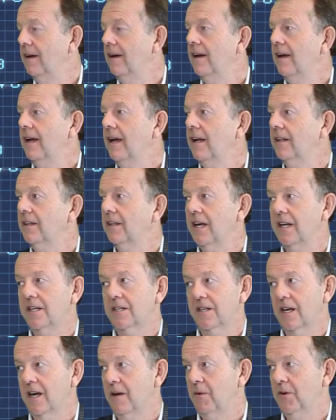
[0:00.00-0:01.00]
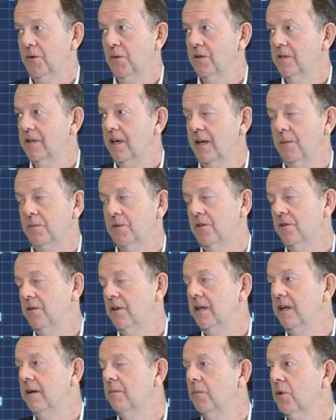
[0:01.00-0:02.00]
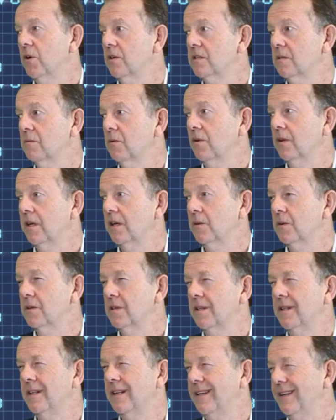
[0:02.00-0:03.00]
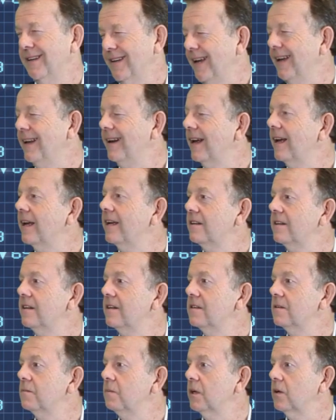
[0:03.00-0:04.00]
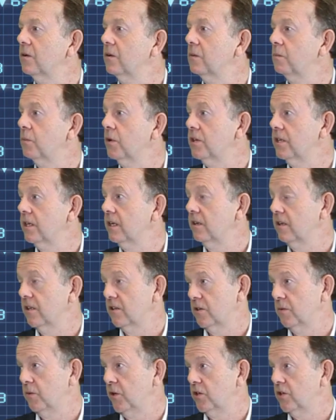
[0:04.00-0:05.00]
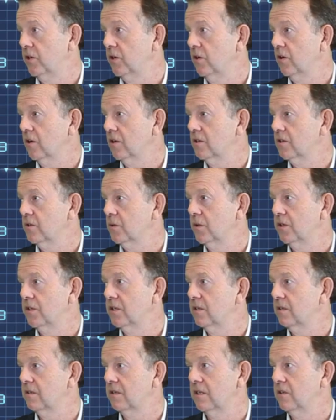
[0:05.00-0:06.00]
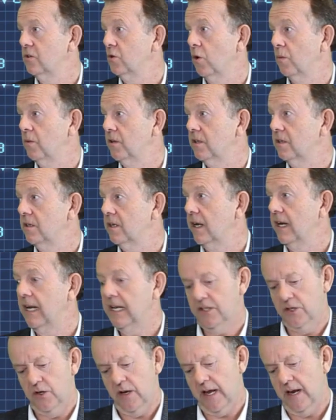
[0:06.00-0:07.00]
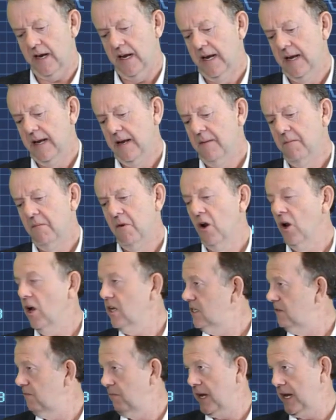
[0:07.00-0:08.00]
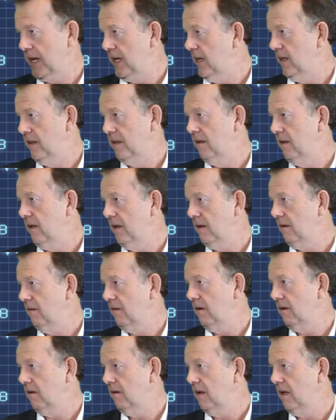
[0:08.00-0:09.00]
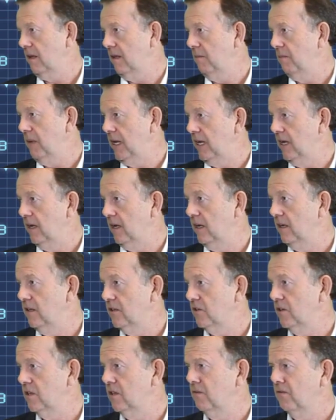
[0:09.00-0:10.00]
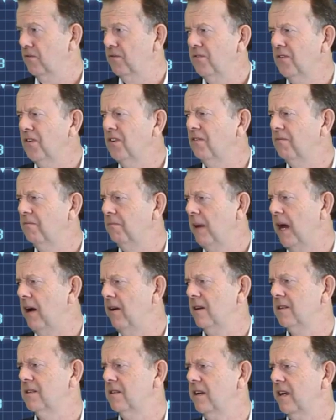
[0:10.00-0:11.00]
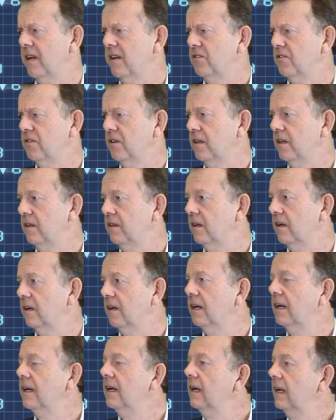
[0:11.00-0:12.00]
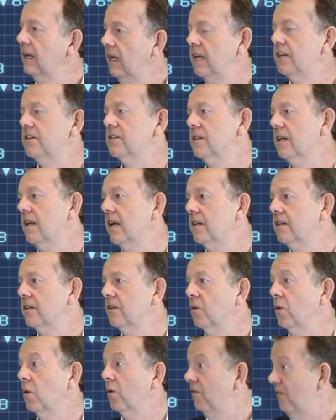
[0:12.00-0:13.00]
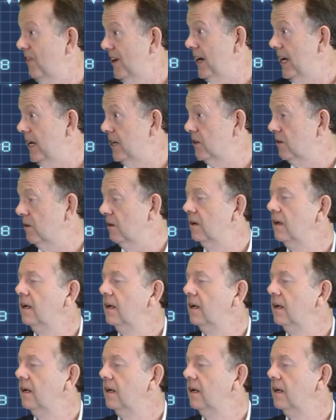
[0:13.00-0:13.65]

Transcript: At that time, it was absolutely impossible. That was at the end 80s, because printing and distribution costs were just exorbitant. Unless you had lots of money, and the media industry is full of barriers to entry, either legislated or financial.